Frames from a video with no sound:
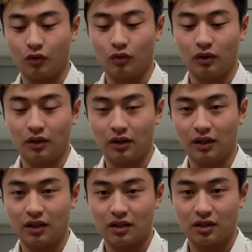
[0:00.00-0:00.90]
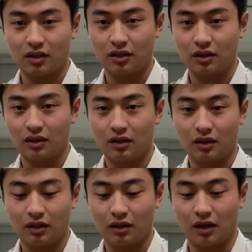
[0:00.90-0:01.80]
fold this
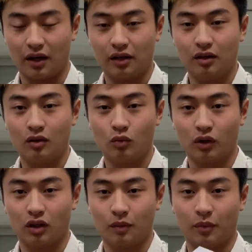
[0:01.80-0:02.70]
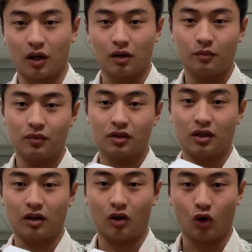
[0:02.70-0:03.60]
line with the bottom
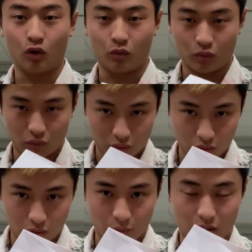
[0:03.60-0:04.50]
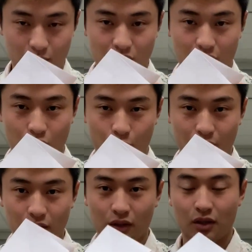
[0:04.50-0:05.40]
side
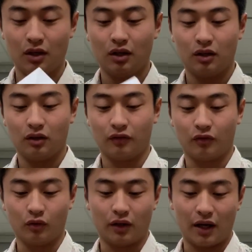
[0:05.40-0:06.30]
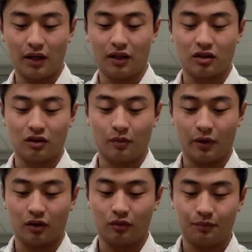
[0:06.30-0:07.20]
open. You fold that into the
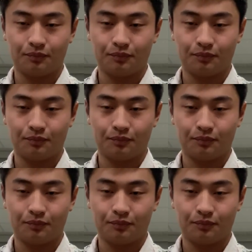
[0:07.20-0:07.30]
middle.